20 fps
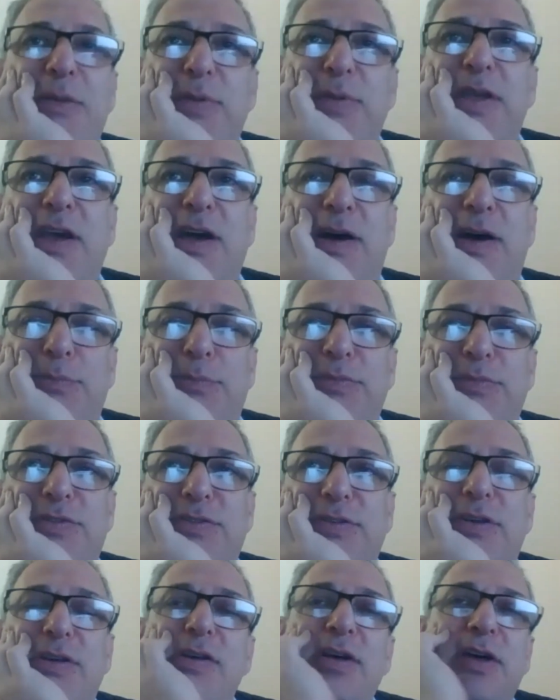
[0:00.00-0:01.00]

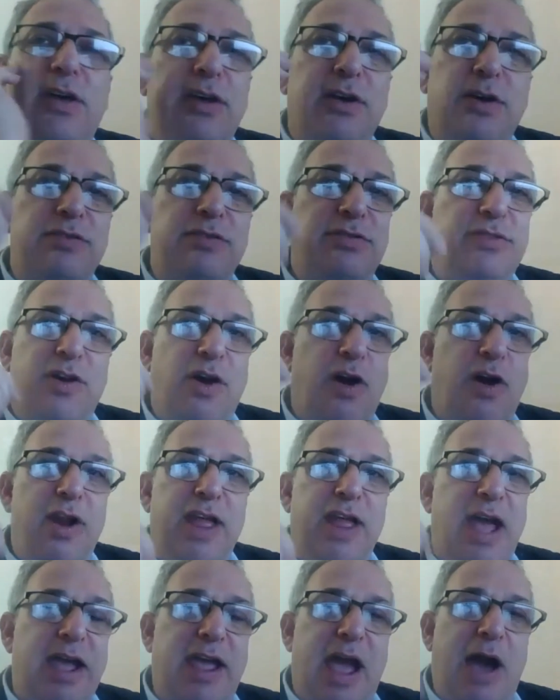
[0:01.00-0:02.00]
becomes, because the
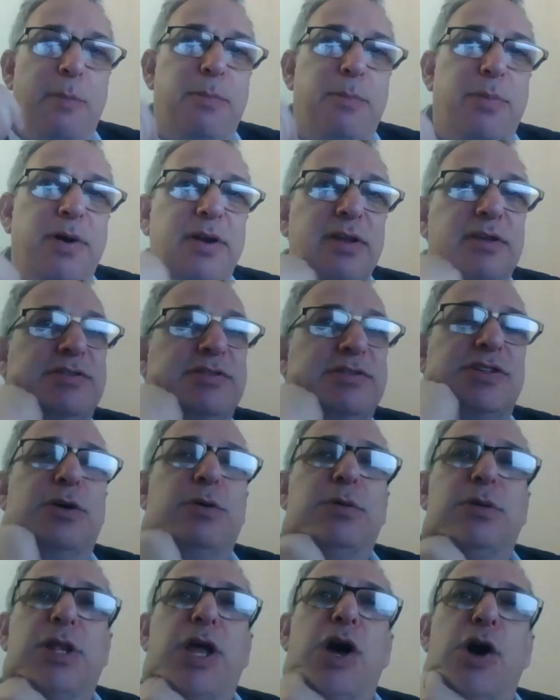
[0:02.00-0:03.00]
cardiac output is so
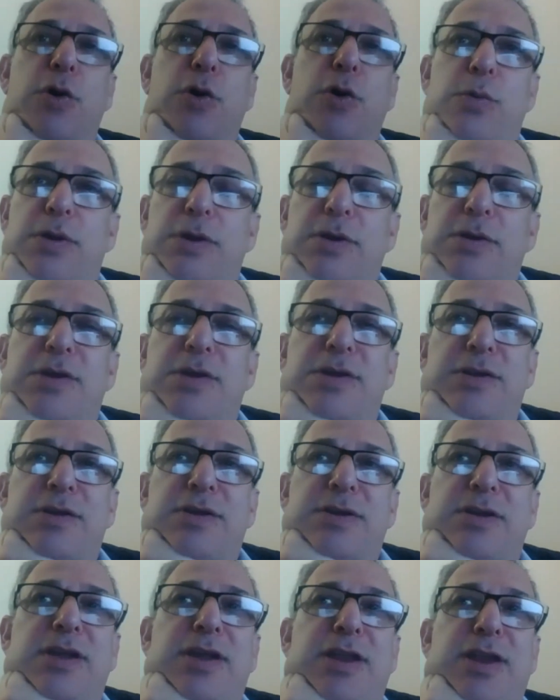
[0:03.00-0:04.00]
low,
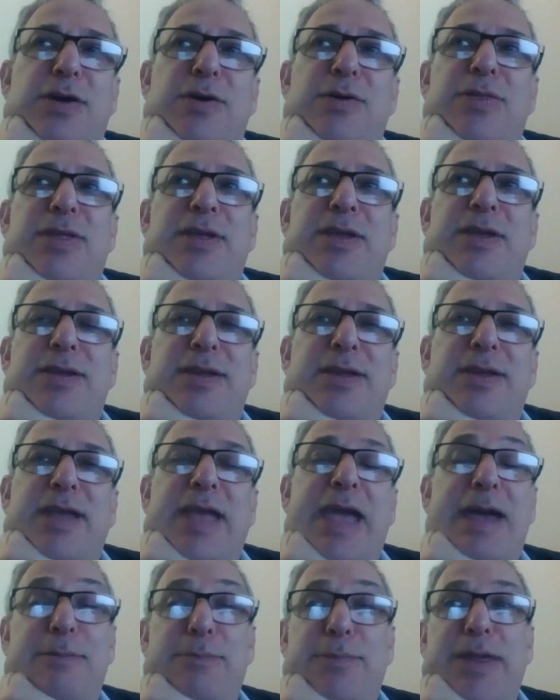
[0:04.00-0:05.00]
it
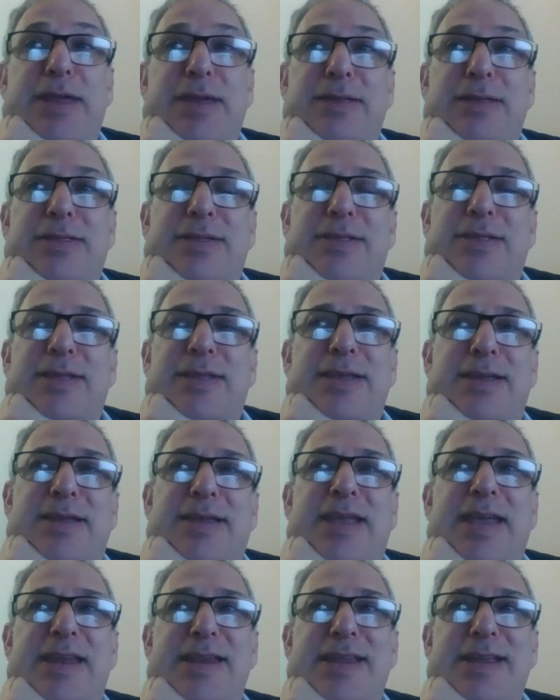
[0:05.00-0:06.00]
can be that the
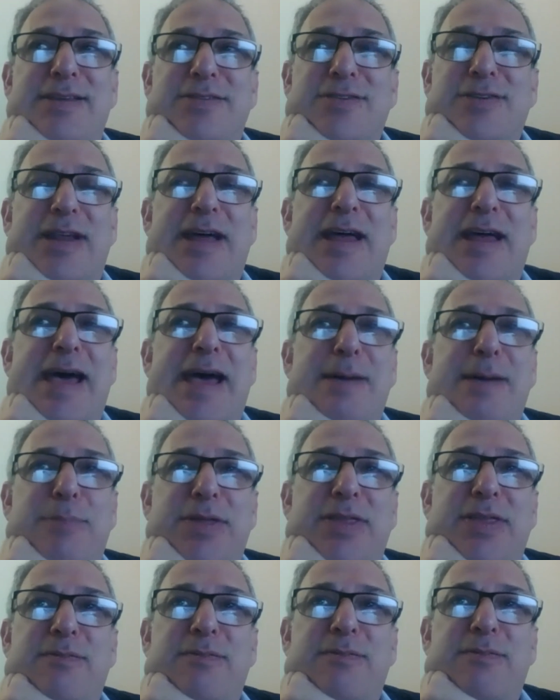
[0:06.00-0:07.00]
kidneys are not happy.
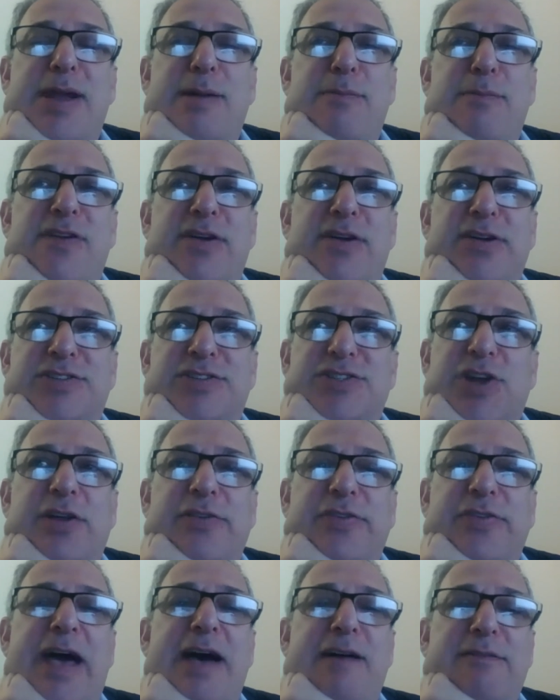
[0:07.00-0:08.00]
They become very
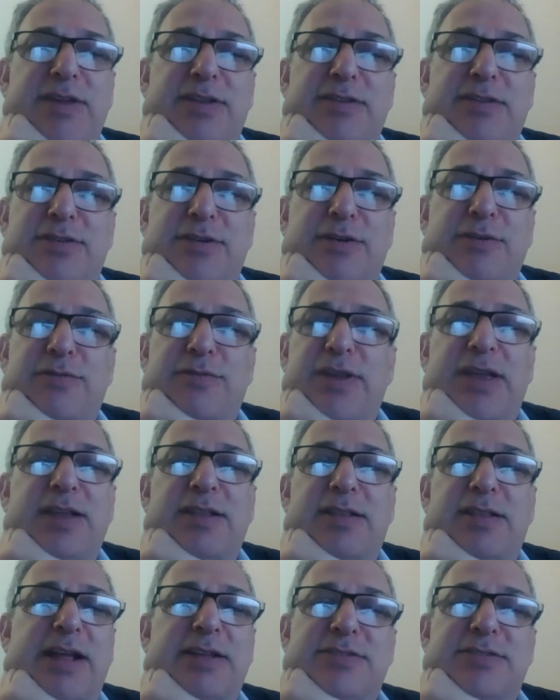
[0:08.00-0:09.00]
salt avid. So if you
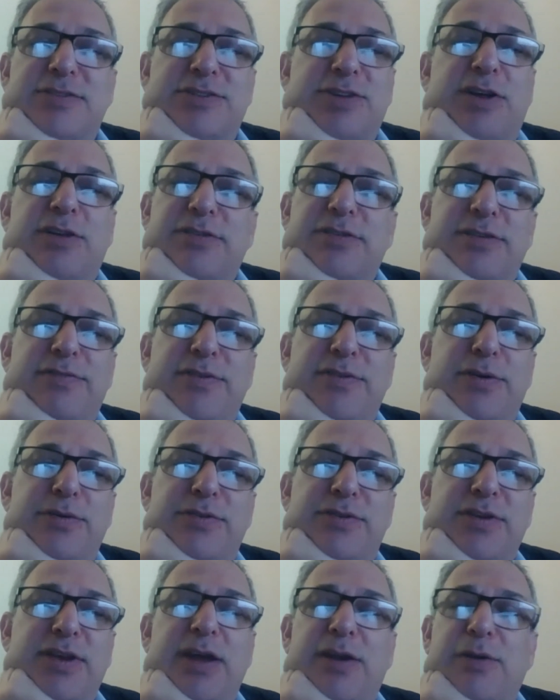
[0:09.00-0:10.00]
eat lots of salty
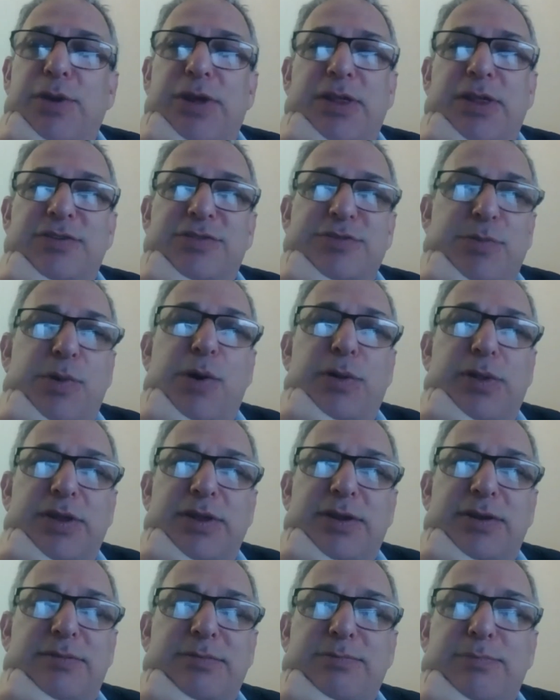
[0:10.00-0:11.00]
foods, you get really
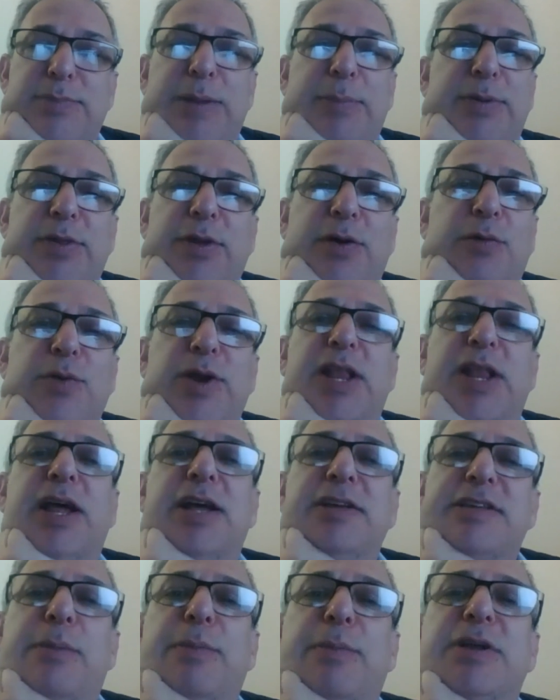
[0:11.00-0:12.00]
swollen. People don't
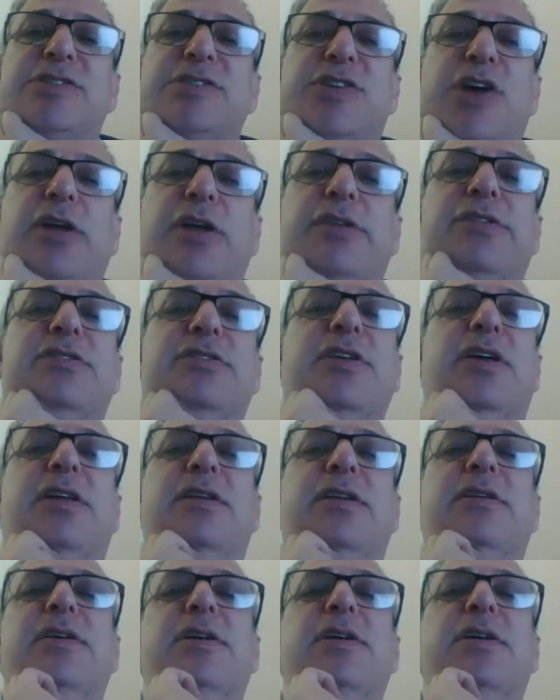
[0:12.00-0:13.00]
realize how much salt is
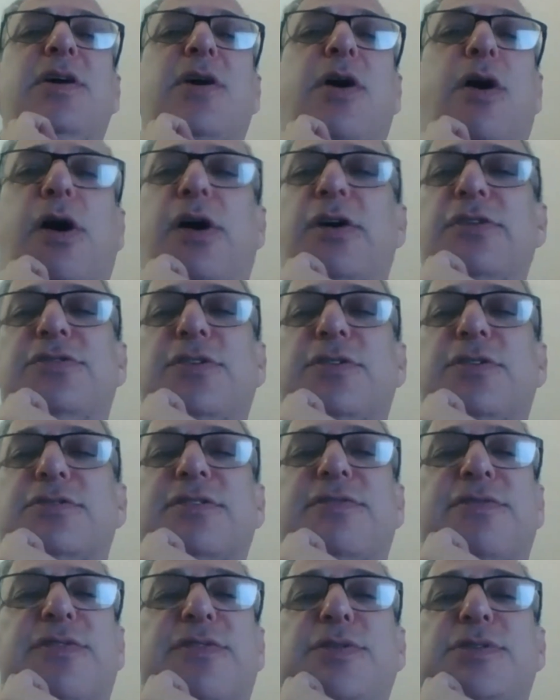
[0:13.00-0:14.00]
in all sorts
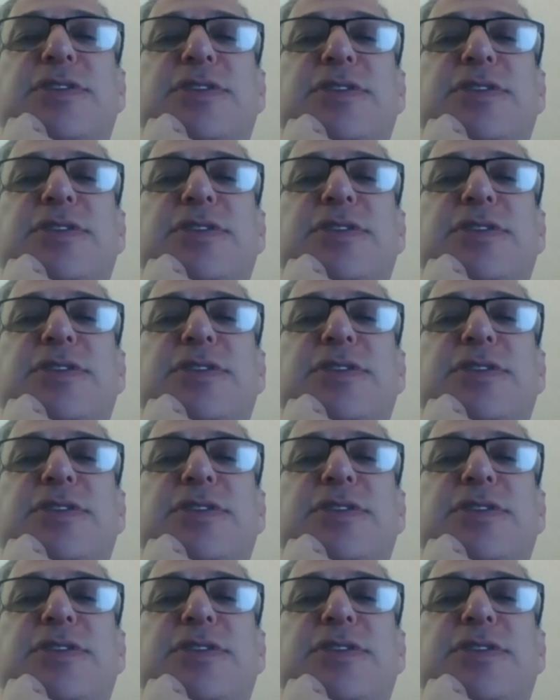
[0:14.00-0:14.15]
of foods in